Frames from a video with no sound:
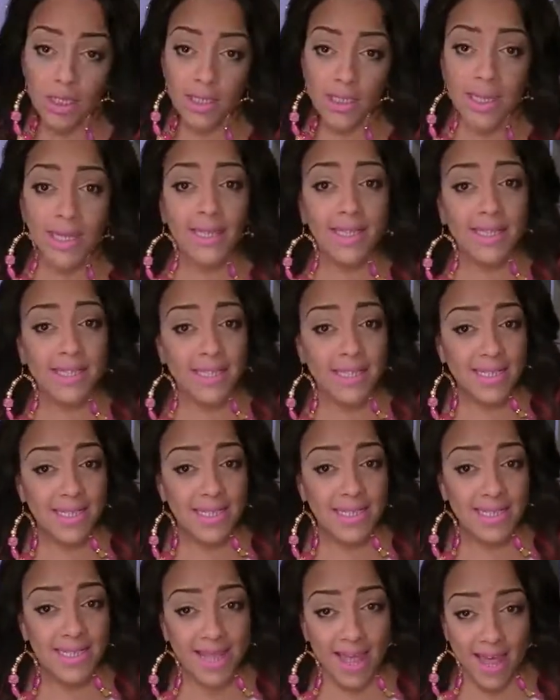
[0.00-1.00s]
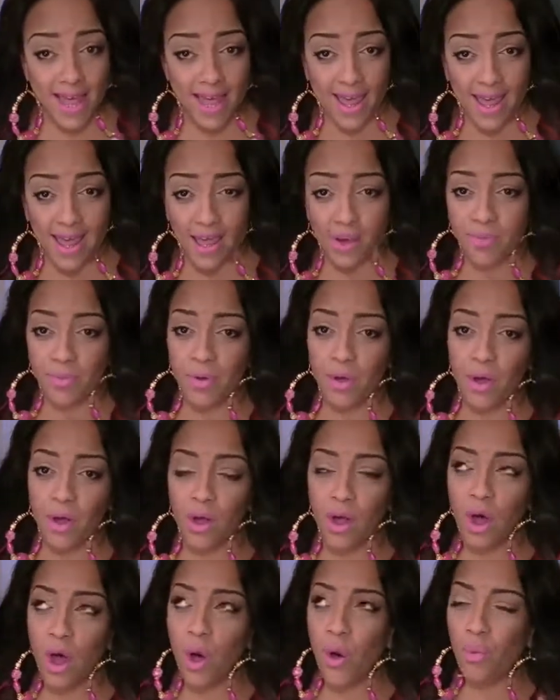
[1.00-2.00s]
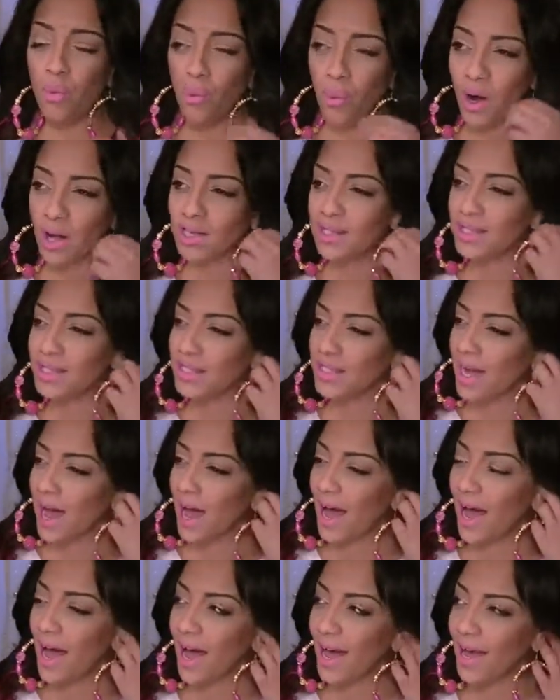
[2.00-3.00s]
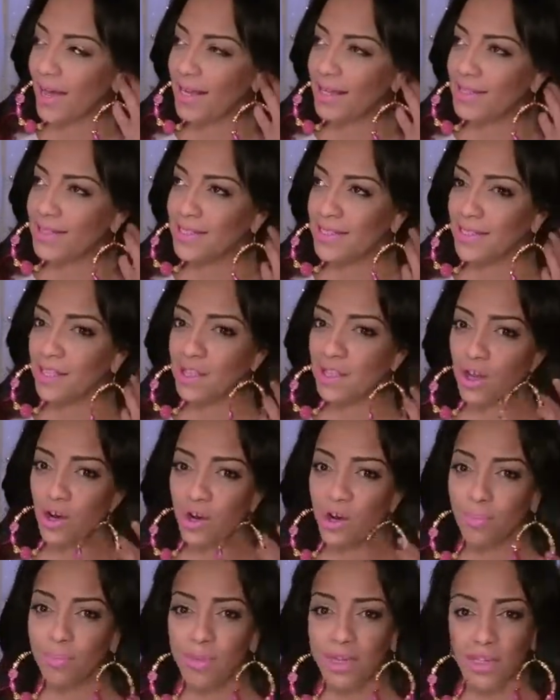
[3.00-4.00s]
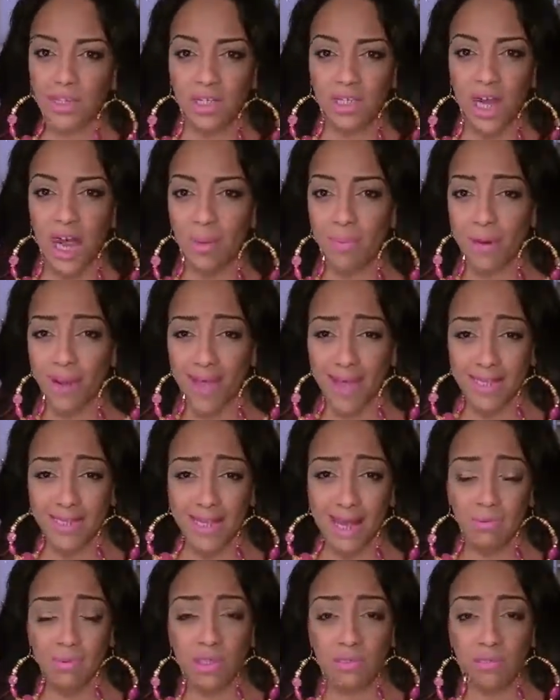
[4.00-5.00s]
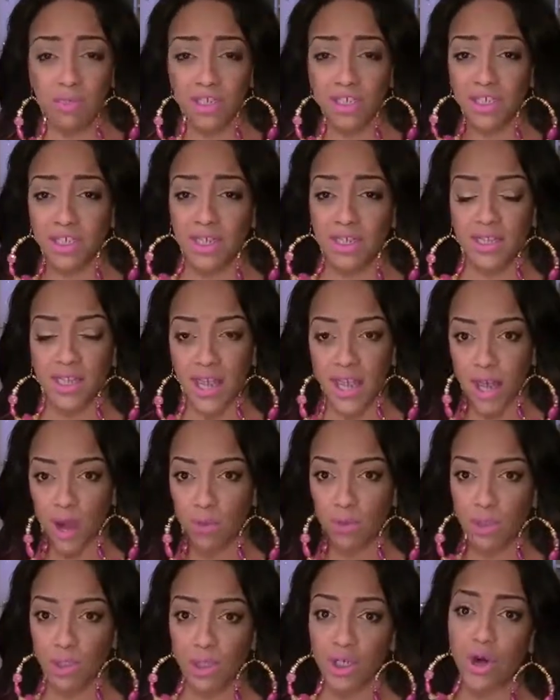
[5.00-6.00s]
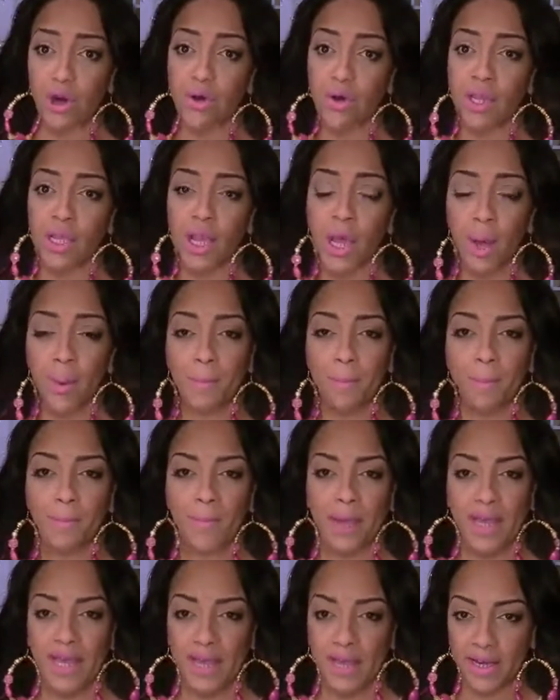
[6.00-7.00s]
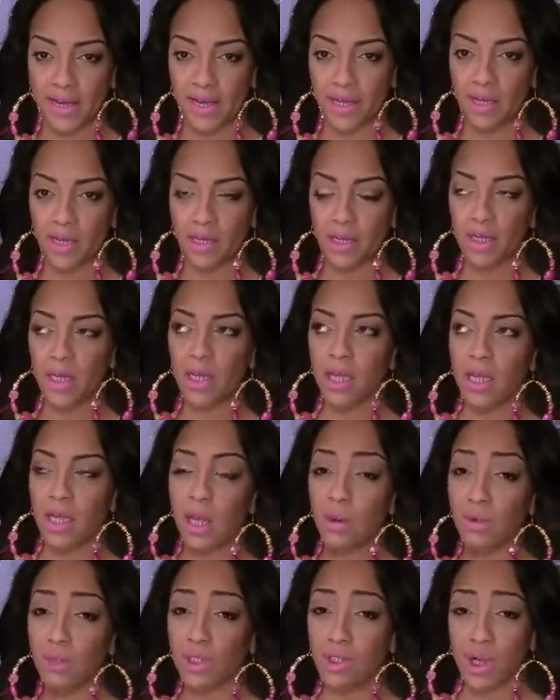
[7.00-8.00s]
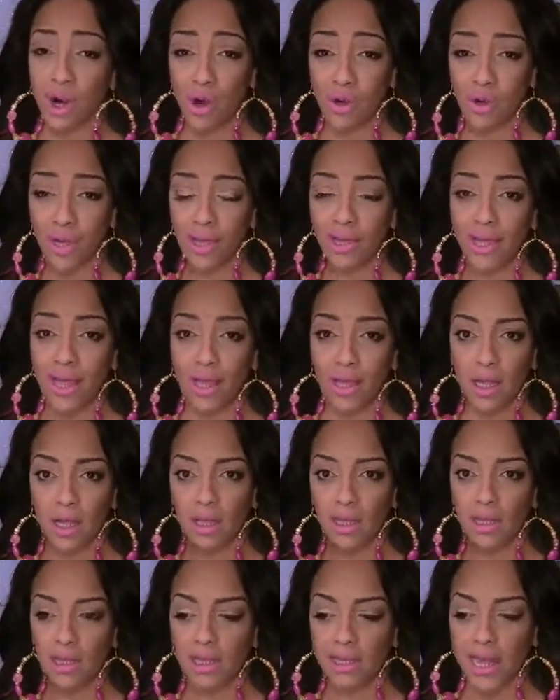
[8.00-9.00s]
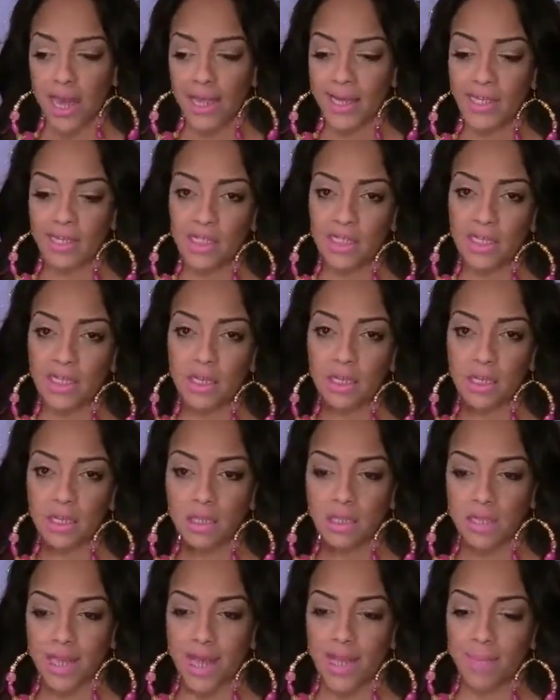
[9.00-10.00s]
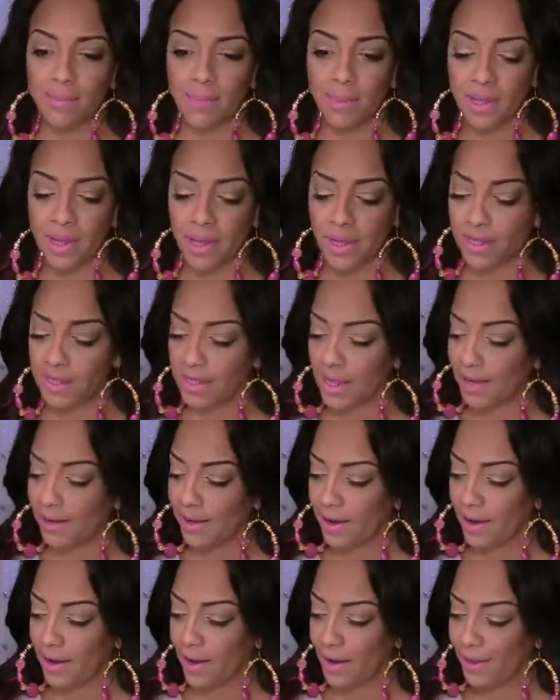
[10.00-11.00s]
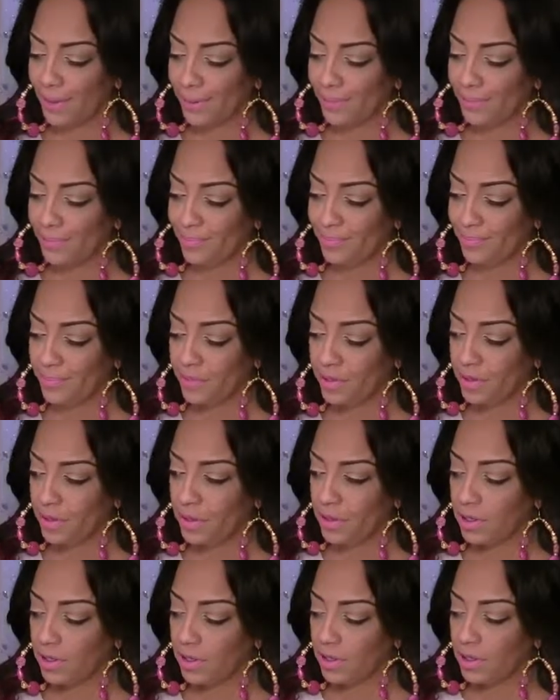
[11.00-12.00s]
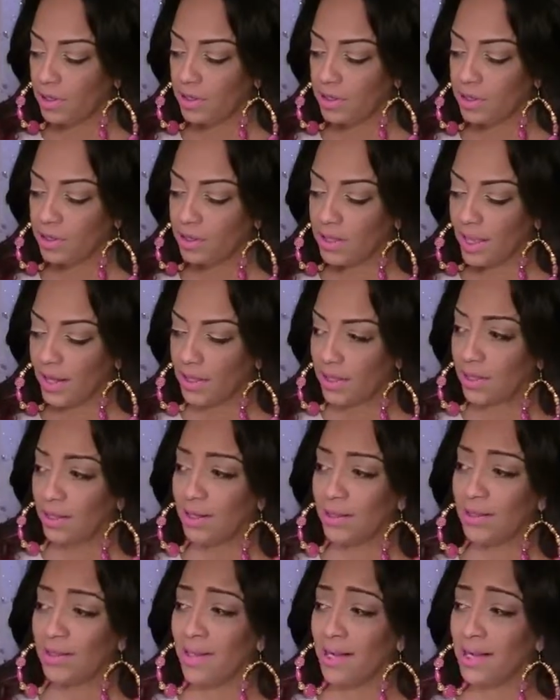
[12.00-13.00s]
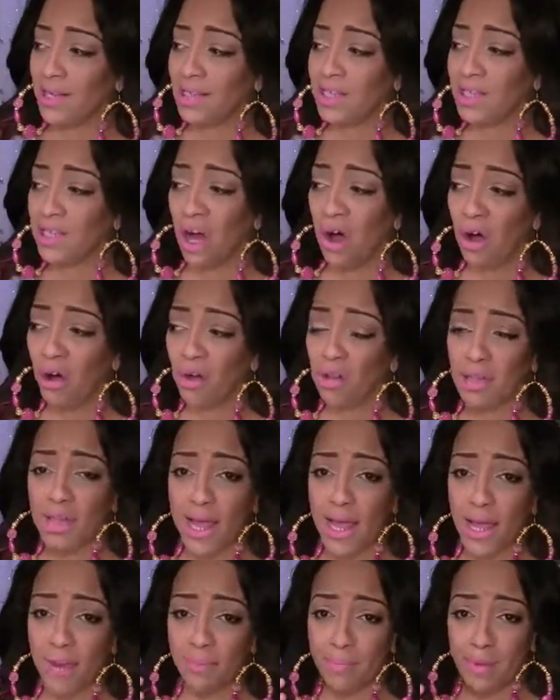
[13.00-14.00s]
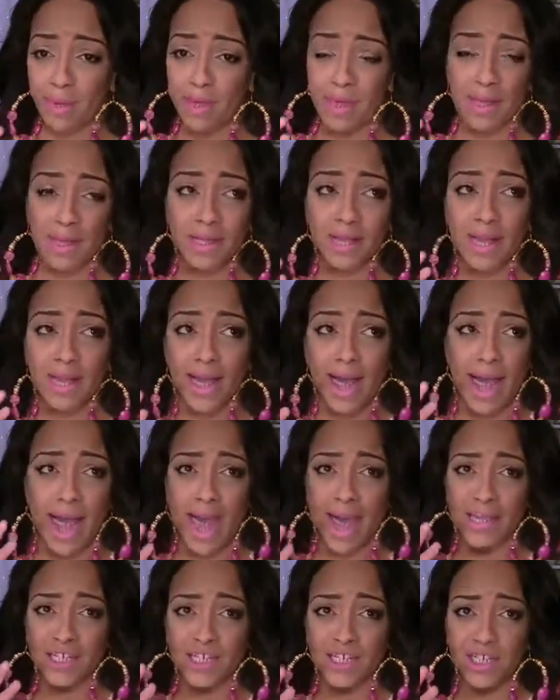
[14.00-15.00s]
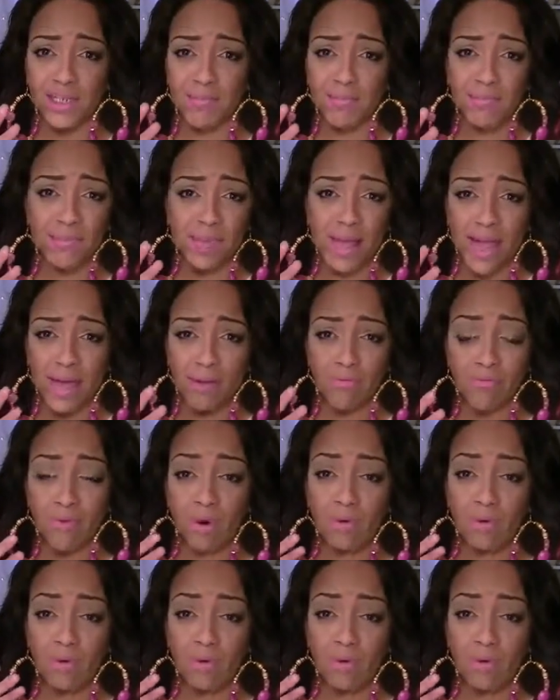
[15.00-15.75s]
needless to say, once I did the 3rd bleach job, and as I was bleaching it, the hair was turning pink. It was turning like light pink, like a like like a dull light pink, like an ashy light